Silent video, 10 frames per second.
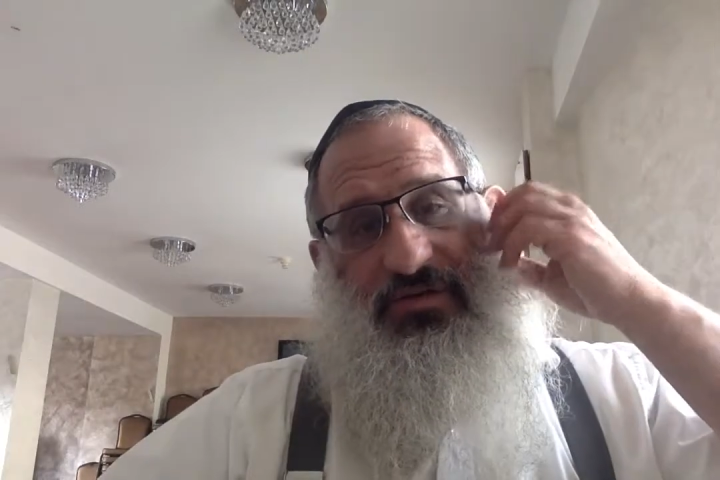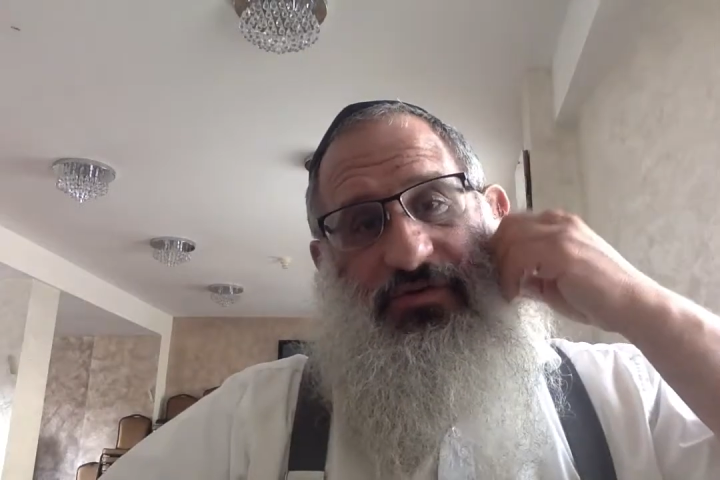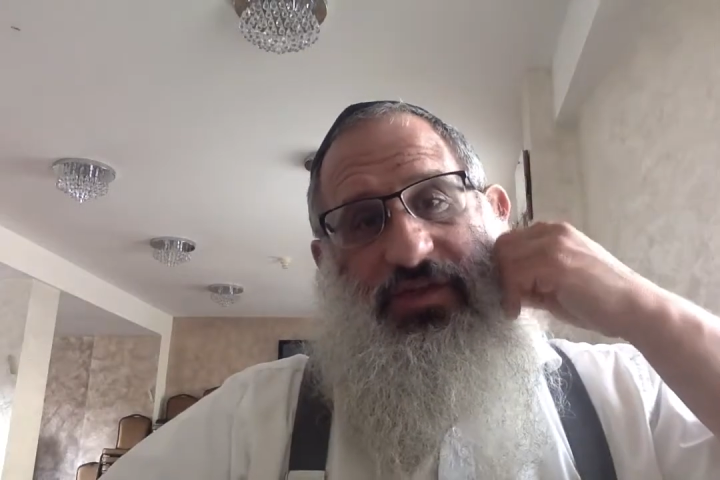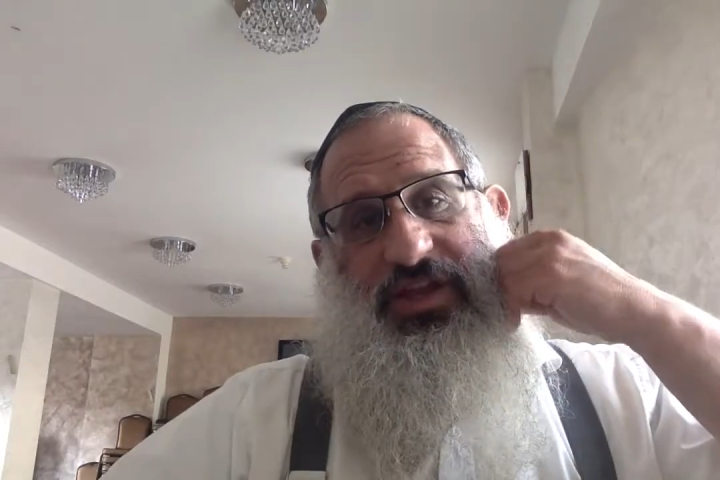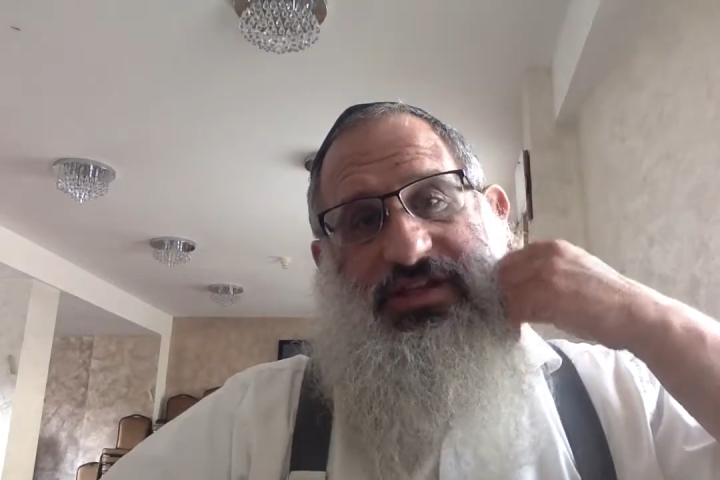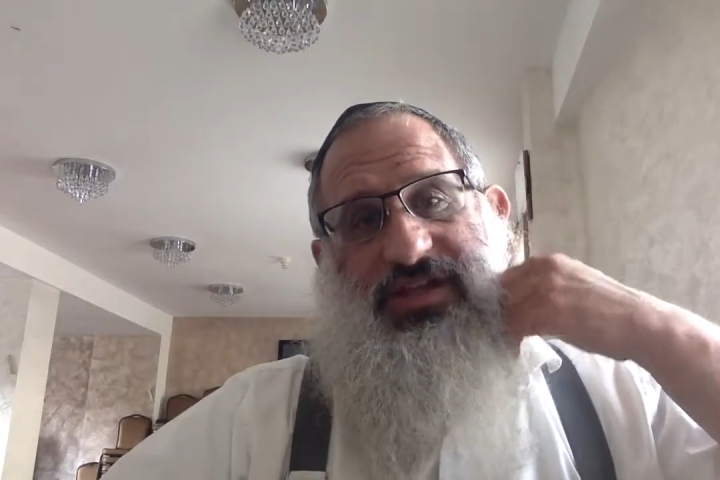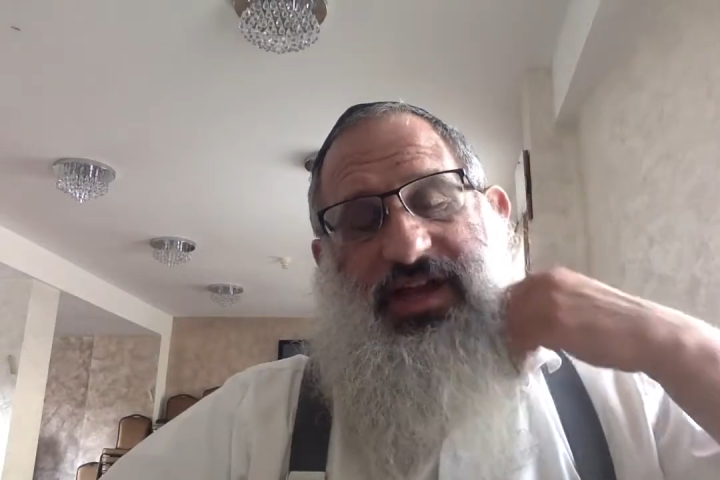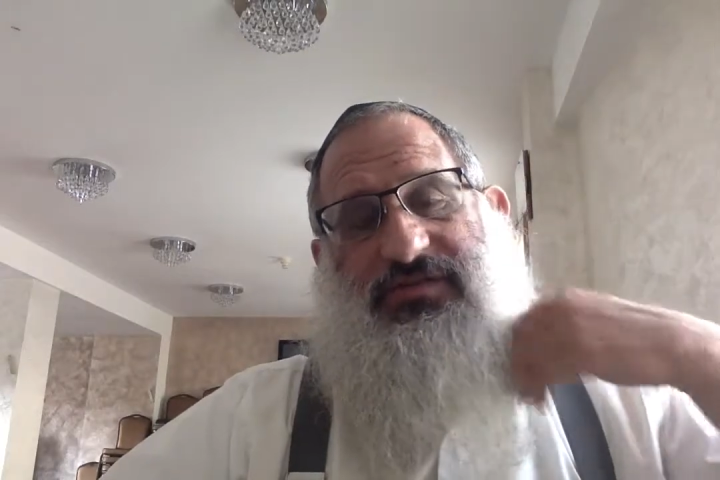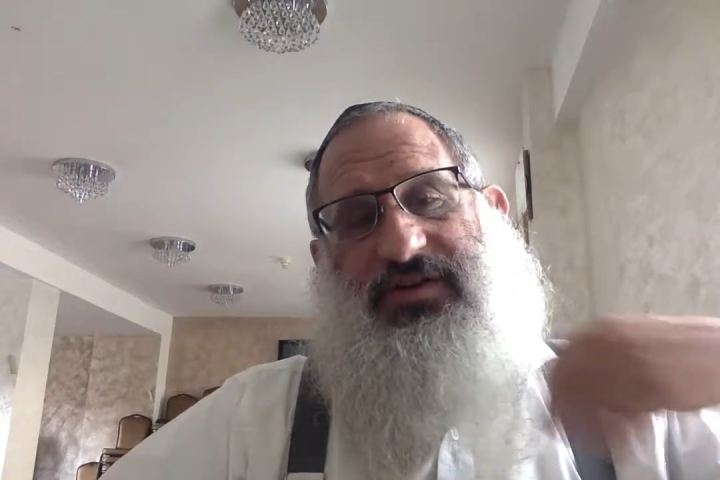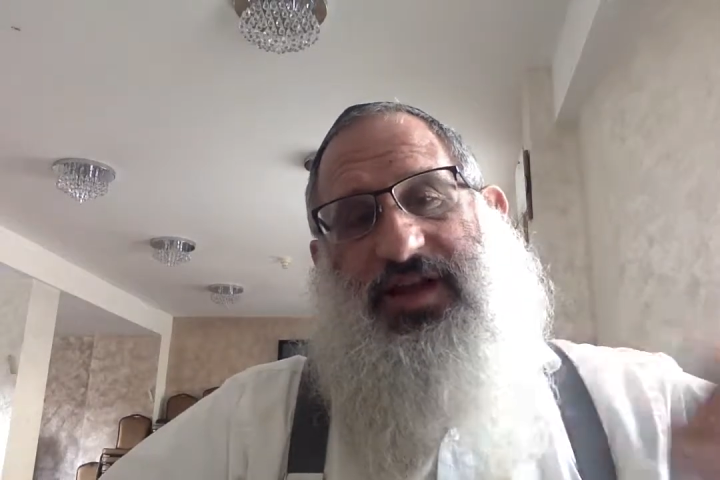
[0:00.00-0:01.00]
for the
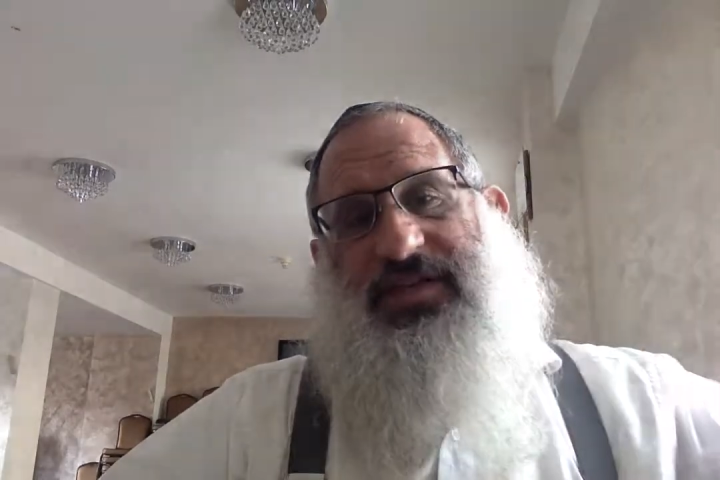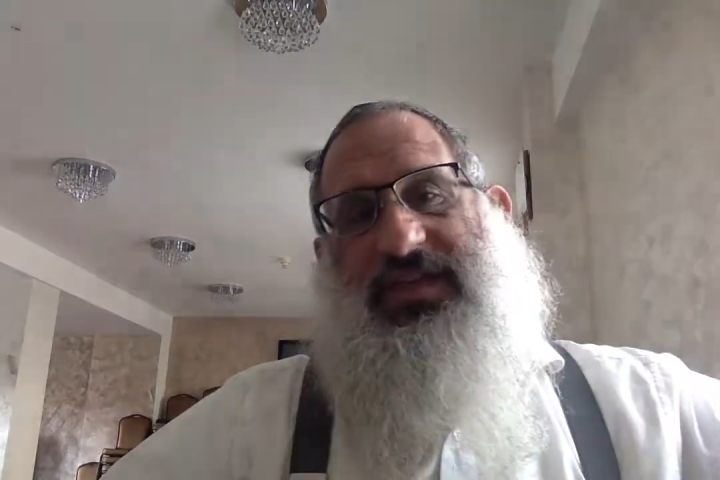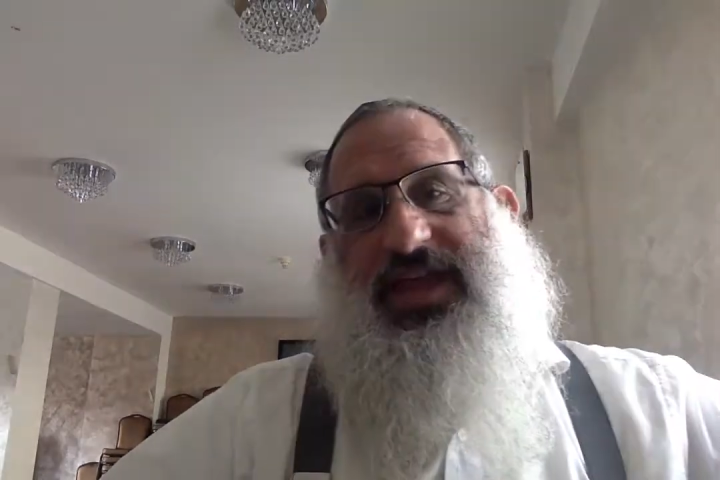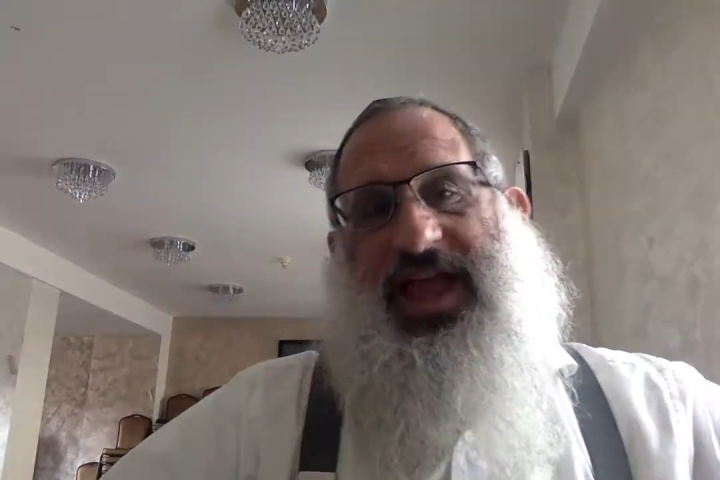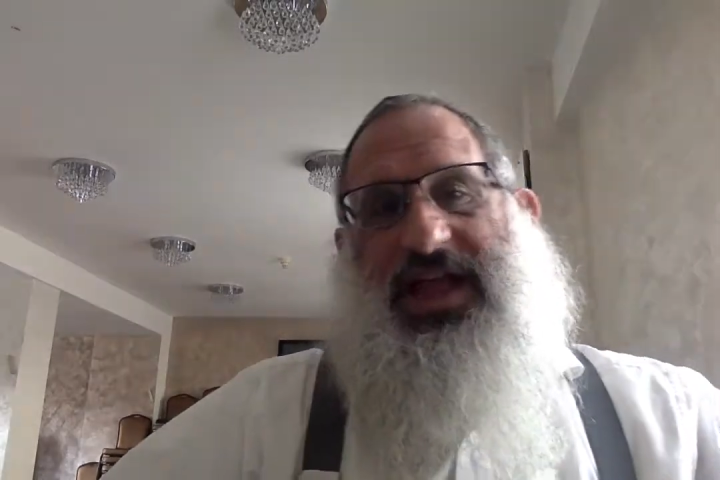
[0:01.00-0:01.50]
slavery and then the